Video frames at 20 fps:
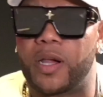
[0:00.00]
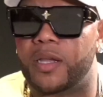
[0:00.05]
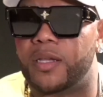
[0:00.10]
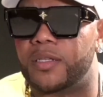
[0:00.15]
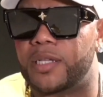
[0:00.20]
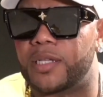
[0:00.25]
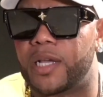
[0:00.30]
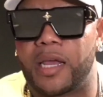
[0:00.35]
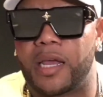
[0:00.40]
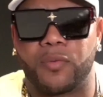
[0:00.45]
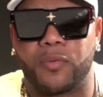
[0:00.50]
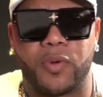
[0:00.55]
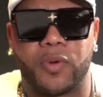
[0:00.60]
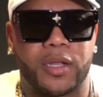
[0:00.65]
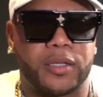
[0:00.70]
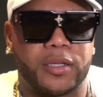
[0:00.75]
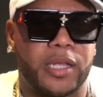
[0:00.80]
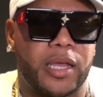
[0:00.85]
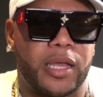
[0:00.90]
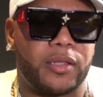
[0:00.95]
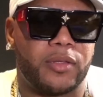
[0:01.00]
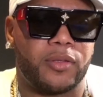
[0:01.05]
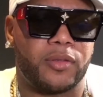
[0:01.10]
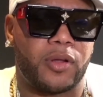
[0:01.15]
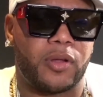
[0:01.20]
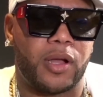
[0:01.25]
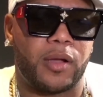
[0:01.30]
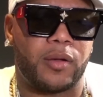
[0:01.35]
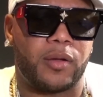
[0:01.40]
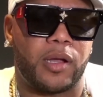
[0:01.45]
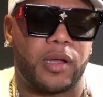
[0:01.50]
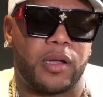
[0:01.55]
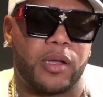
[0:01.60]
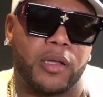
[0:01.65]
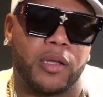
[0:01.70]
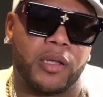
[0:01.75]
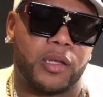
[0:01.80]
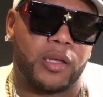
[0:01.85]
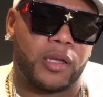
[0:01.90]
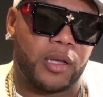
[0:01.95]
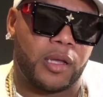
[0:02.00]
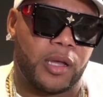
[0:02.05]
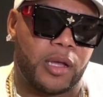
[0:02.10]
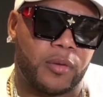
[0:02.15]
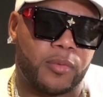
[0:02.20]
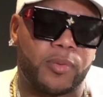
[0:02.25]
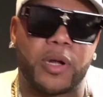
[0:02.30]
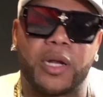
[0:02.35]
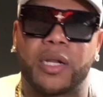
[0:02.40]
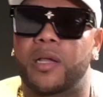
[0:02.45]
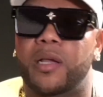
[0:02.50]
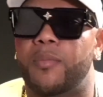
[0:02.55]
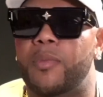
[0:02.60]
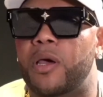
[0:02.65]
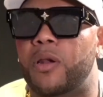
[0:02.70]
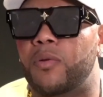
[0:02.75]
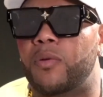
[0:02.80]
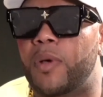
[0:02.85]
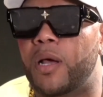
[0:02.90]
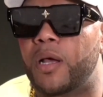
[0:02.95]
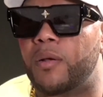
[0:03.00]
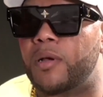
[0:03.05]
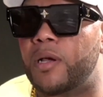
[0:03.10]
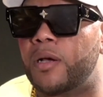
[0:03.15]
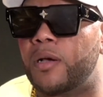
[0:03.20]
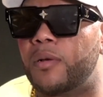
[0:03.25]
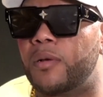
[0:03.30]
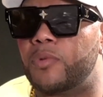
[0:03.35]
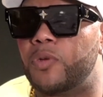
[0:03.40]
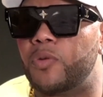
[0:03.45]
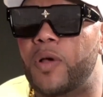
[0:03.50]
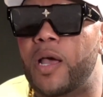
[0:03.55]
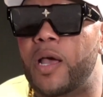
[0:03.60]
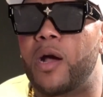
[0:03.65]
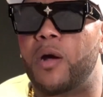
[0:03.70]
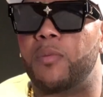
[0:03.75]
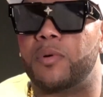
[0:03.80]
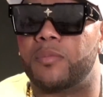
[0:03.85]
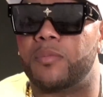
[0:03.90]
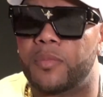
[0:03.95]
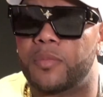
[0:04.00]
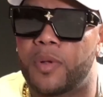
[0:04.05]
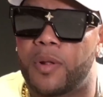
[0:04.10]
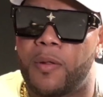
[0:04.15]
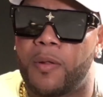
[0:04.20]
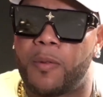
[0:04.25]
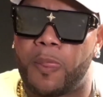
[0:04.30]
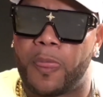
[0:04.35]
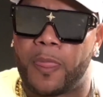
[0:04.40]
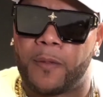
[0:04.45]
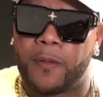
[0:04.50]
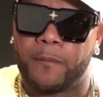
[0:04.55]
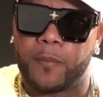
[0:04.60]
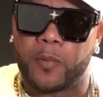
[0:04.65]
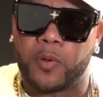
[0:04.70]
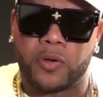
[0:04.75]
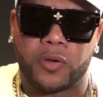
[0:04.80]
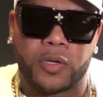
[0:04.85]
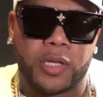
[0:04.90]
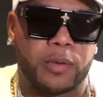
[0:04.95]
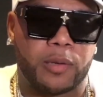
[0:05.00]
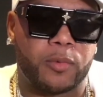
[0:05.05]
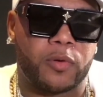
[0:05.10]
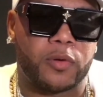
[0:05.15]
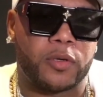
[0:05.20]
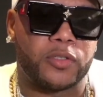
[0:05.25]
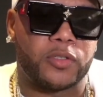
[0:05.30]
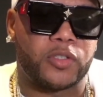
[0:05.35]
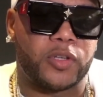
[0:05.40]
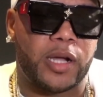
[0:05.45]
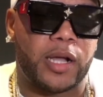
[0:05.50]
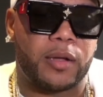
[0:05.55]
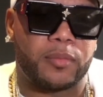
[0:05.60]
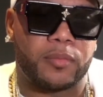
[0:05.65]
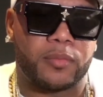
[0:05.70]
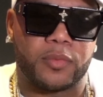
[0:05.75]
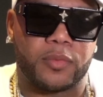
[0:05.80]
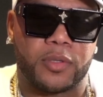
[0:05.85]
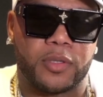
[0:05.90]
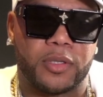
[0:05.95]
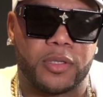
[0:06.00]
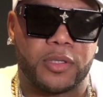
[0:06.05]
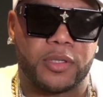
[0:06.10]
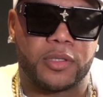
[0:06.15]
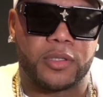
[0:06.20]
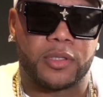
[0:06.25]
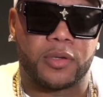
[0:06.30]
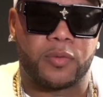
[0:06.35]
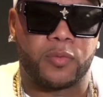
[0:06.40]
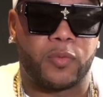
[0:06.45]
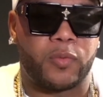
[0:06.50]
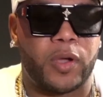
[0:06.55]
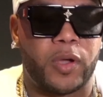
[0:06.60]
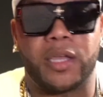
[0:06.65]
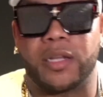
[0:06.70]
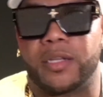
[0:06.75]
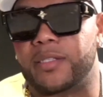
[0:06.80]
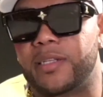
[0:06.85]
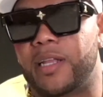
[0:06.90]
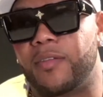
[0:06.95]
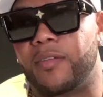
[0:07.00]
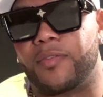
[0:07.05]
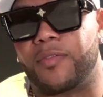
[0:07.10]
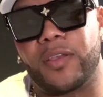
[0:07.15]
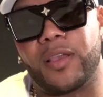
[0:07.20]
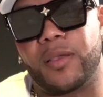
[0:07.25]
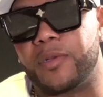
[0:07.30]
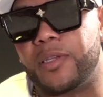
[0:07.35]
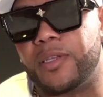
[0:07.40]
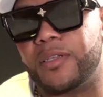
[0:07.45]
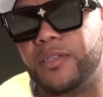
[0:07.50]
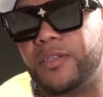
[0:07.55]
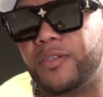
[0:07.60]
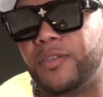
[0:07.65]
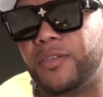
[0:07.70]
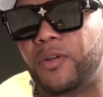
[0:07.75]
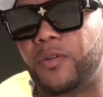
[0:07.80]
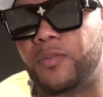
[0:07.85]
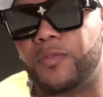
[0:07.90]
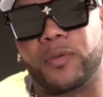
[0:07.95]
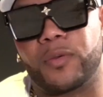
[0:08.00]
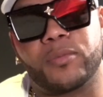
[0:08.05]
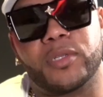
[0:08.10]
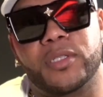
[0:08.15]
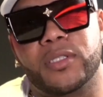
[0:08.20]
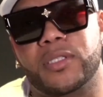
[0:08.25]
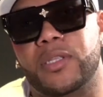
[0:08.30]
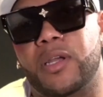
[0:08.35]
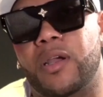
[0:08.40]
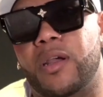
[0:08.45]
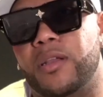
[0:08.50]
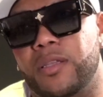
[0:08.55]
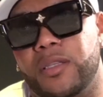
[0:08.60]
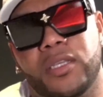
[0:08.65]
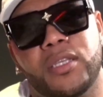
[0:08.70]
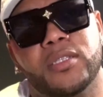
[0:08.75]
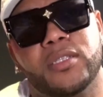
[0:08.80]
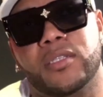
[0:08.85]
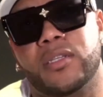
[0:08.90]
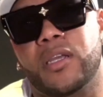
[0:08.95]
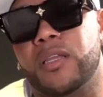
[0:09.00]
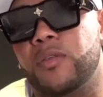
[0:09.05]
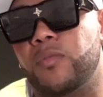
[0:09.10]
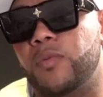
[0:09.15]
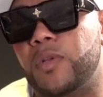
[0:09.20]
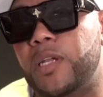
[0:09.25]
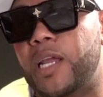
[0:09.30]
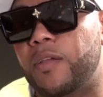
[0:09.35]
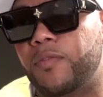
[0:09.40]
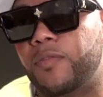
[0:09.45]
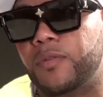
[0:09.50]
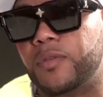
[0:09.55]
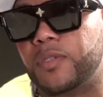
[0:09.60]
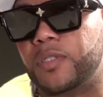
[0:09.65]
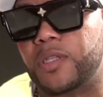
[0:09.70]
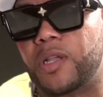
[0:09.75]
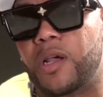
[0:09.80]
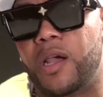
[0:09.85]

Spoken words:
I got a record that will probably come out on my new album. That I'm going to drop. Wayne is like family. From the start. He's another one like from the start.